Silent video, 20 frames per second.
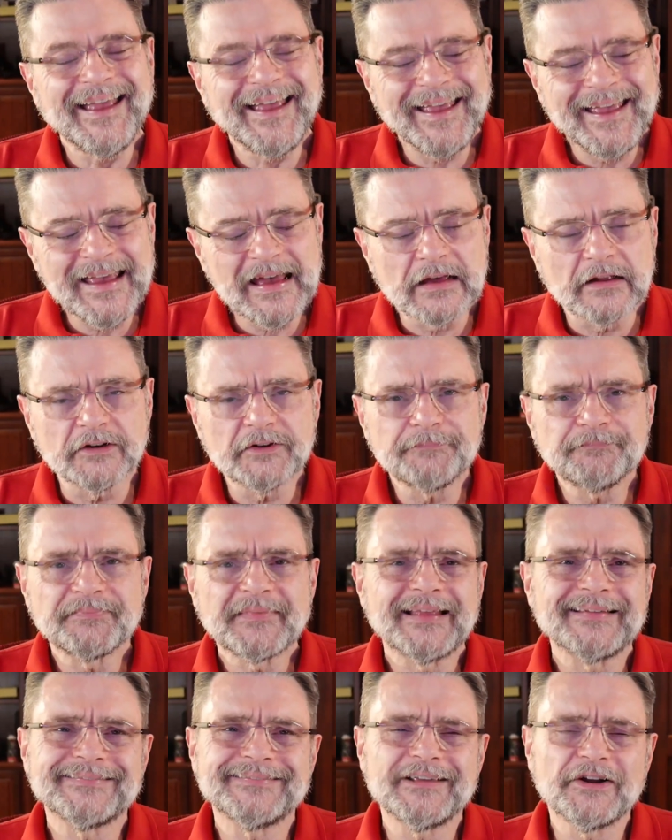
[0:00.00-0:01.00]
And
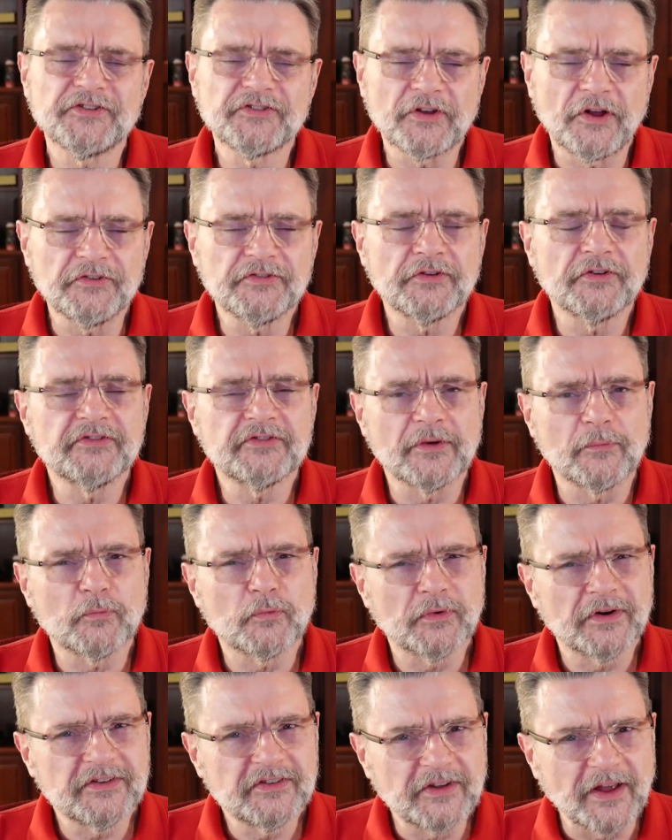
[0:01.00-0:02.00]
there's also some
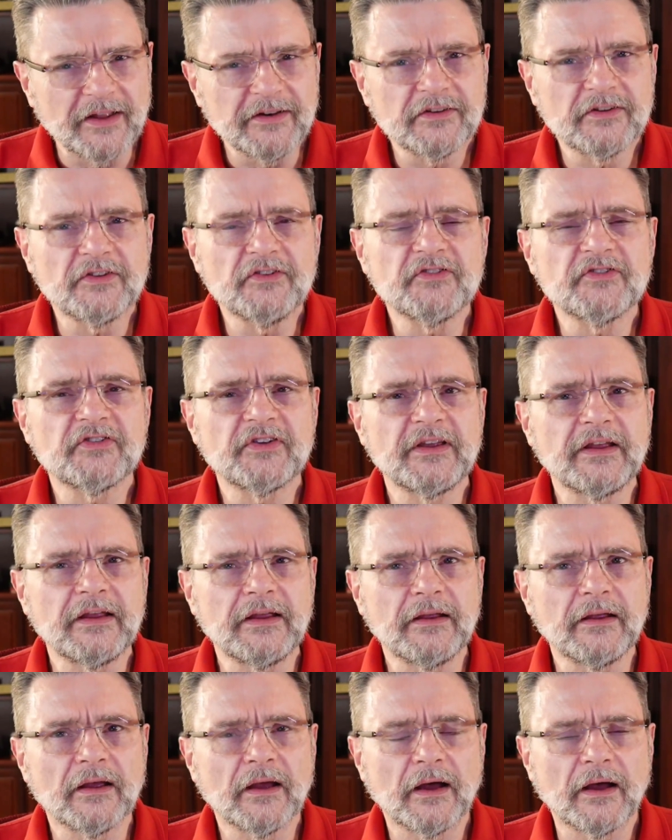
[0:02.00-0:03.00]

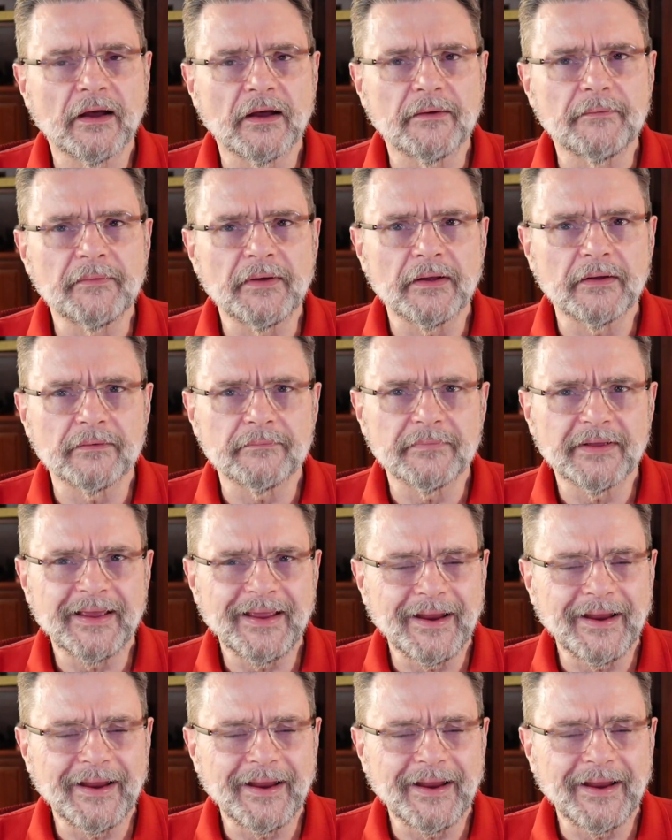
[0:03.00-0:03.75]
redundancy, um, um,